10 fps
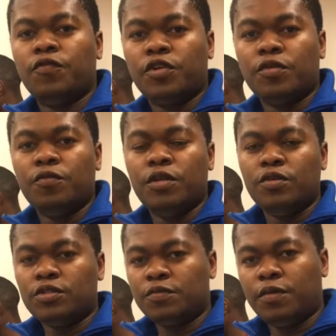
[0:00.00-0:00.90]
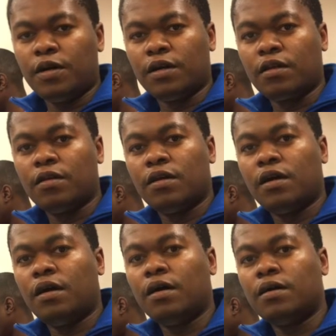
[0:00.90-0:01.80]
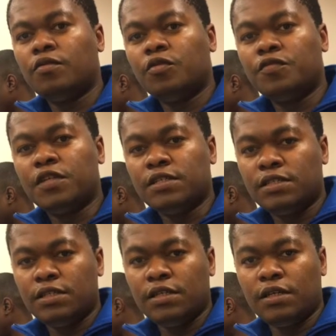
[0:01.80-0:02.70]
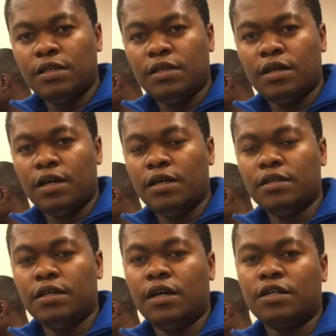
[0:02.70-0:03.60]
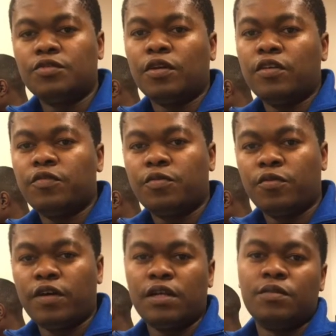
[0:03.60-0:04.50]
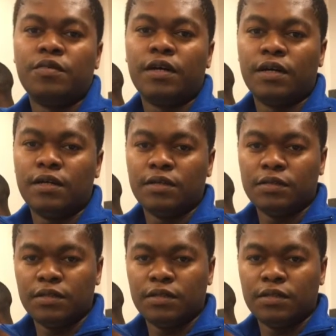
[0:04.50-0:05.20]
For the Windows part, with the CD and the hard drive provided by